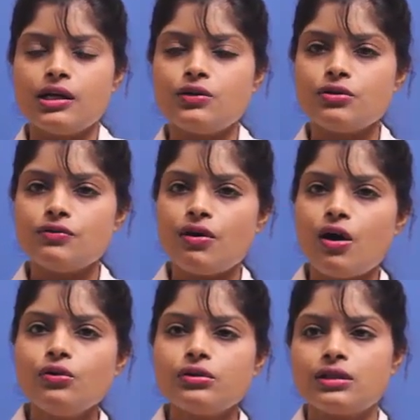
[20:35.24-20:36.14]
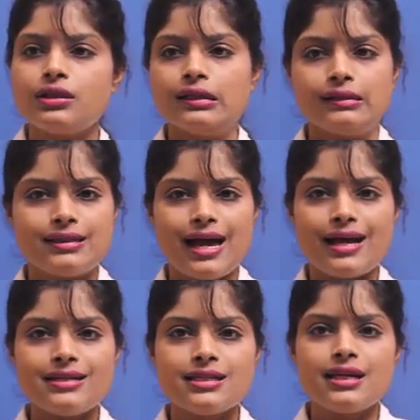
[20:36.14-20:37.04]
It was found
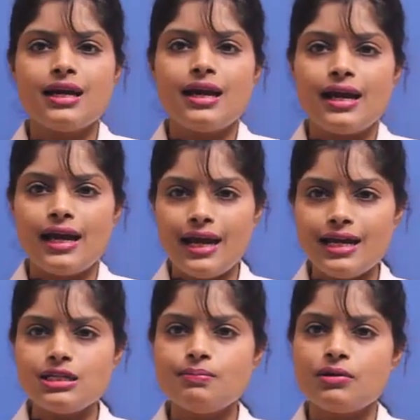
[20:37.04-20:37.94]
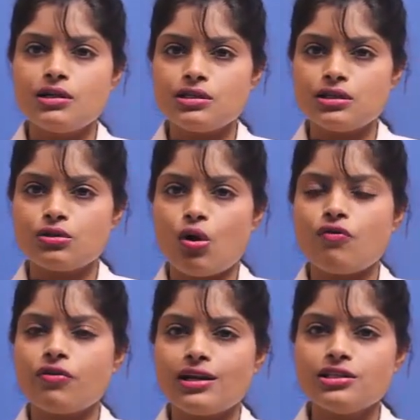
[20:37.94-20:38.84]
that eight percent
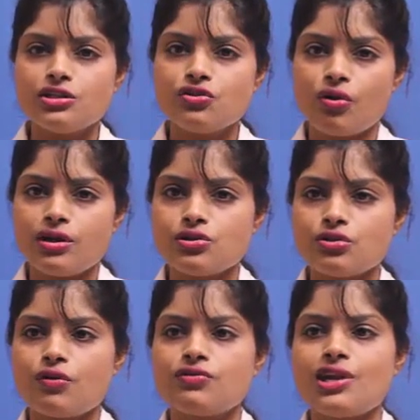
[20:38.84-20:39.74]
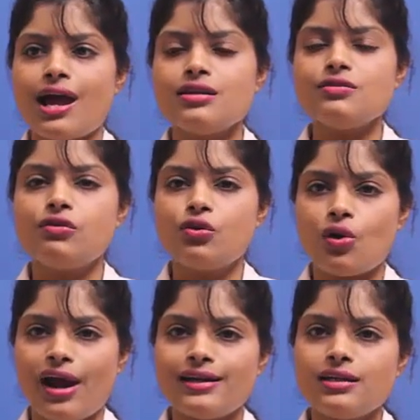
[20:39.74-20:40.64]
of concentration of stannous
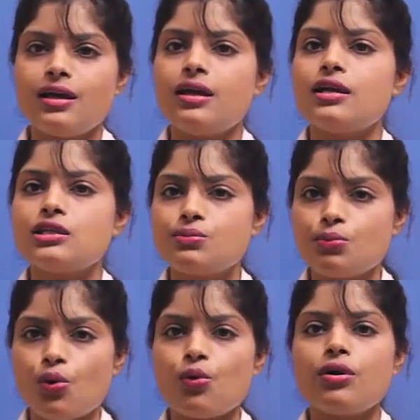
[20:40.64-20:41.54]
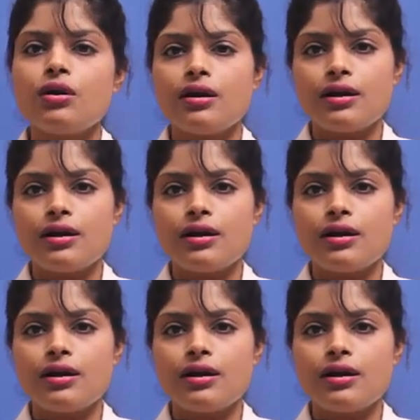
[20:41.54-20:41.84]
fluoride is more